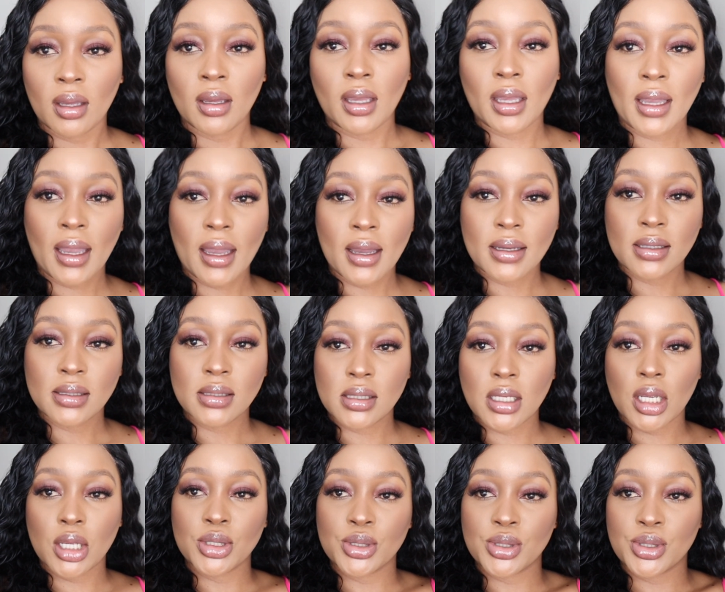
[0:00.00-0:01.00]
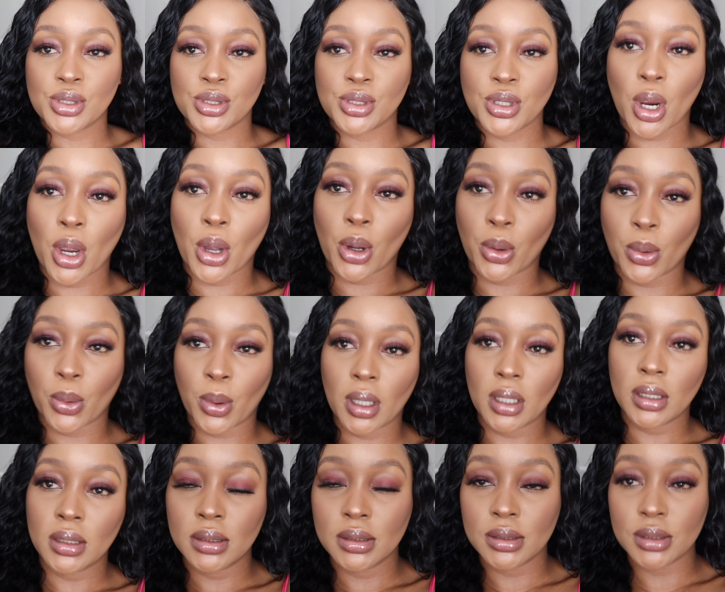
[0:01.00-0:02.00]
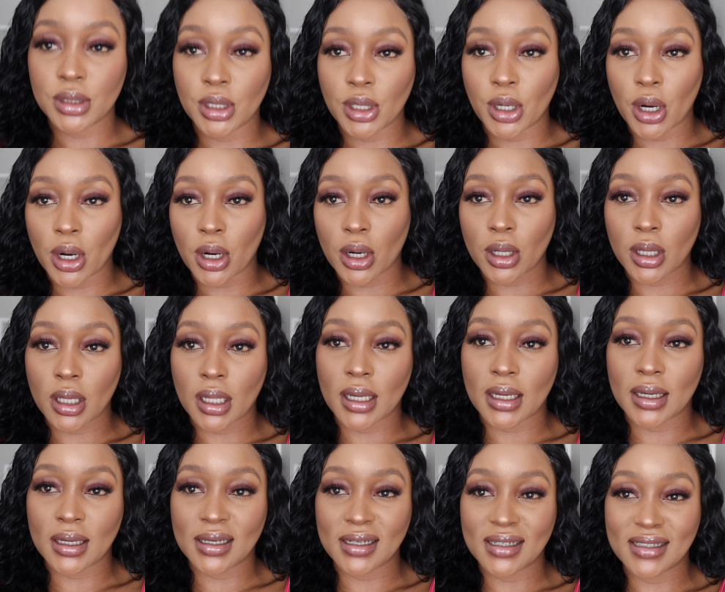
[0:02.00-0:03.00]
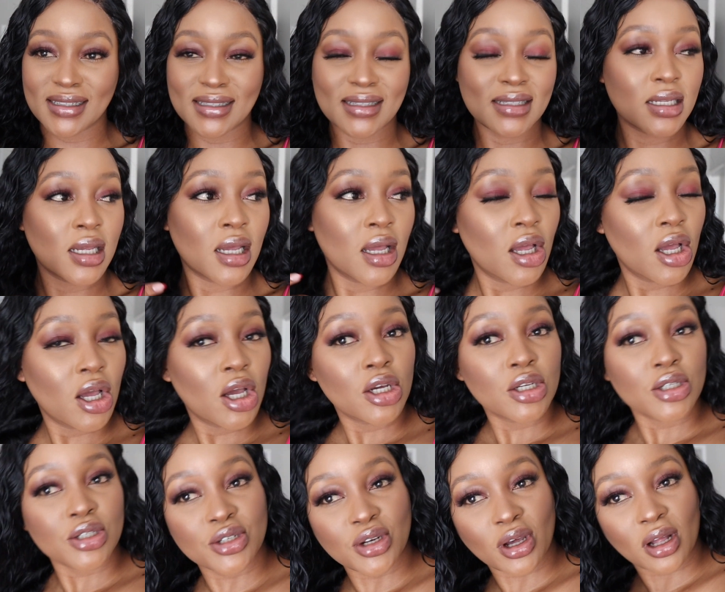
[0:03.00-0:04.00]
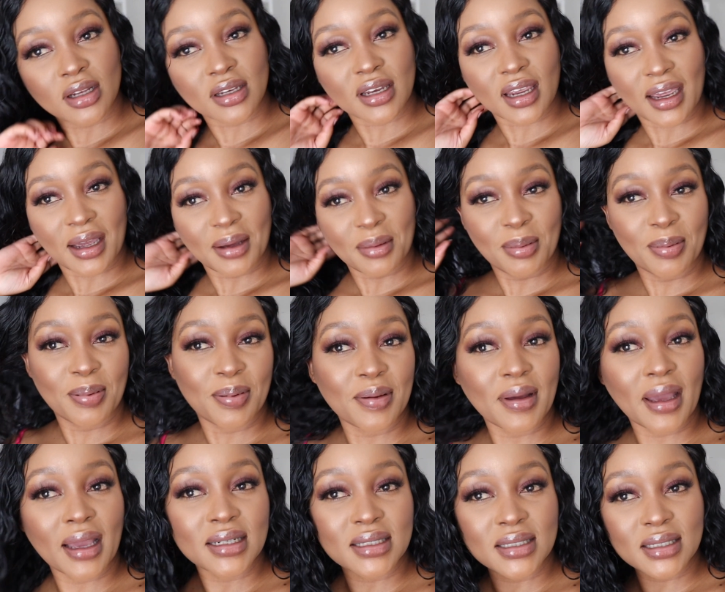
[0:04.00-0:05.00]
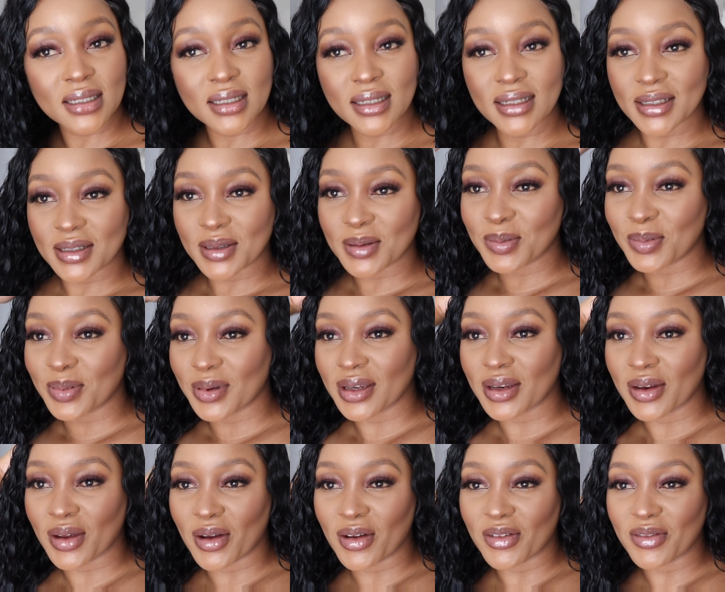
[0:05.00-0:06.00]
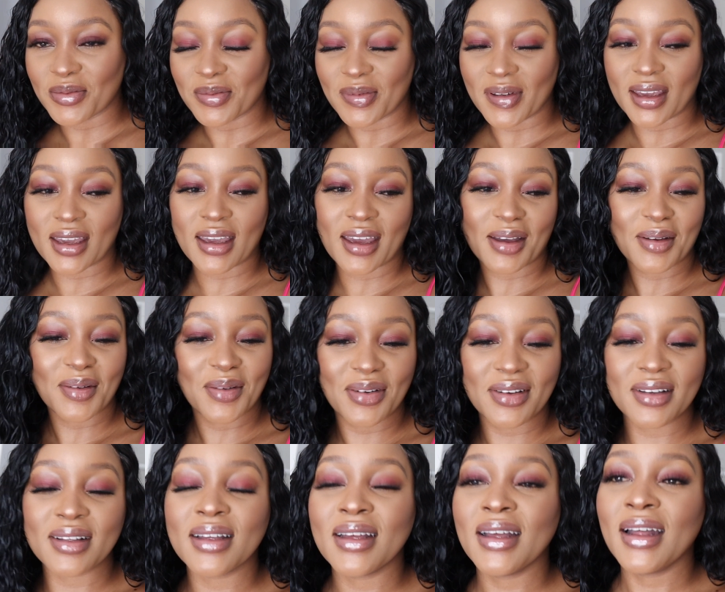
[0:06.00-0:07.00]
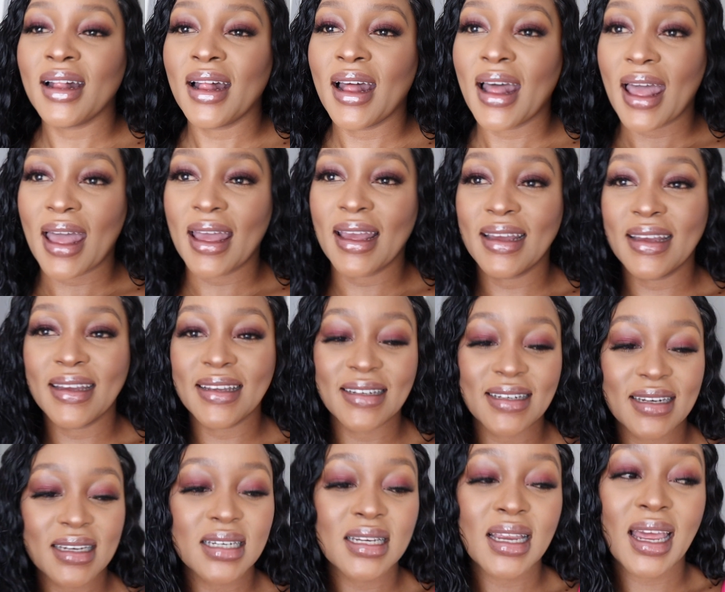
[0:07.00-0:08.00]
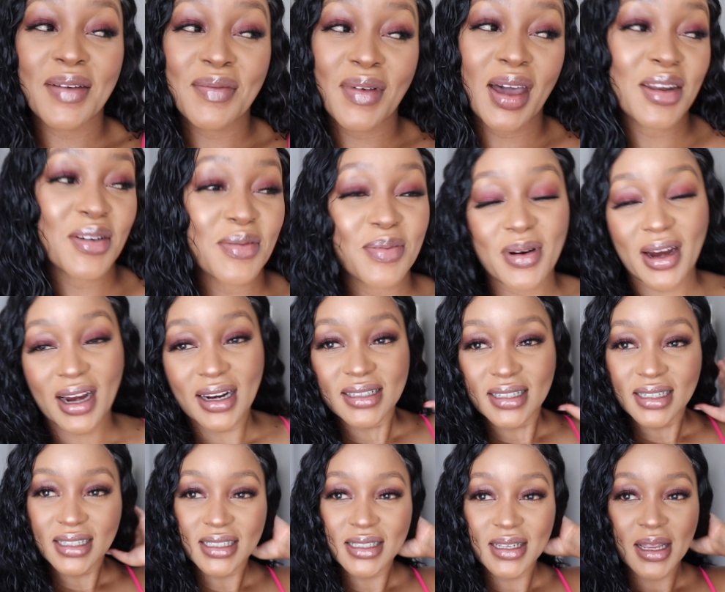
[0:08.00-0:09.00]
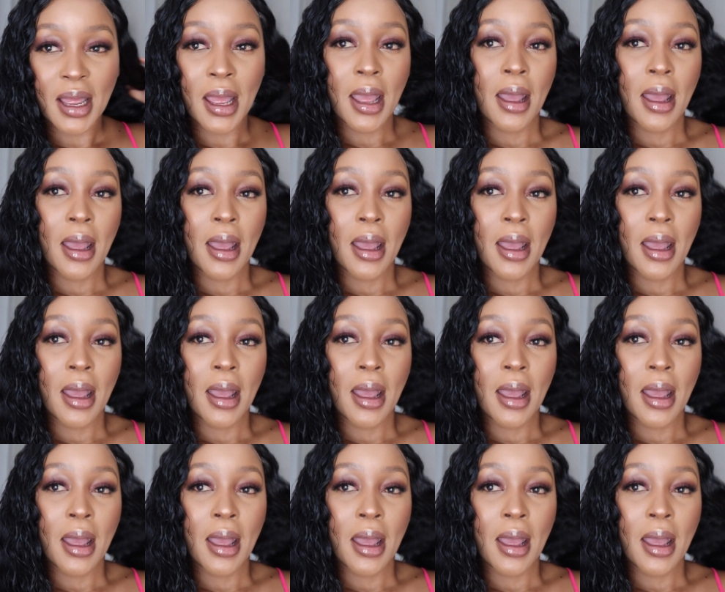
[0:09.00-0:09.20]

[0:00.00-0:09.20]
Hey guys, so the girl is dolled up. I did a little bit of makeup and I'm out of practice.